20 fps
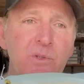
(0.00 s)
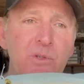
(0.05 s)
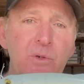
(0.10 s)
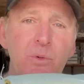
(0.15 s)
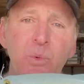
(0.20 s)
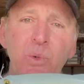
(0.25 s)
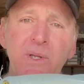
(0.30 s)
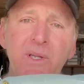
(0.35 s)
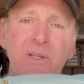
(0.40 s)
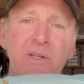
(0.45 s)

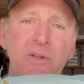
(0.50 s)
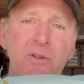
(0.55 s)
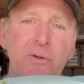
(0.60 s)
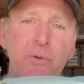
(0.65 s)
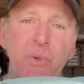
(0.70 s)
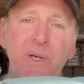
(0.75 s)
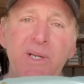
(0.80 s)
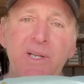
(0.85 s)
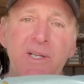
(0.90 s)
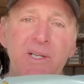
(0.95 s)
really the
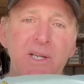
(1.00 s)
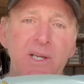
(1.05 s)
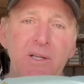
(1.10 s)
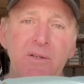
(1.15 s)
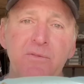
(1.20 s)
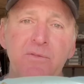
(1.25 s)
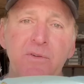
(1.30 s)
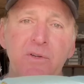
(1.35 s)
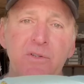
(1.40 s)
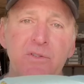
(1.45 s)
3 to
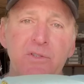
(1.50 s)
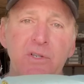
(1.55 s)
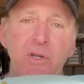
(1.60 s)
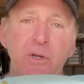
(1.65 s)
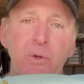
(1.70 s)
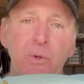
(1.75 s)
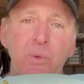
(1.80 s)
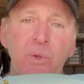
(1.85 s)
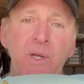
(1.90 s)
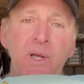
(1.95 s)
10 foot
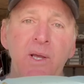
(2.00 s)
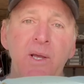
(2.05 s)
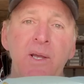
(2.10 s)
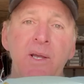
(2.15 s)
zone.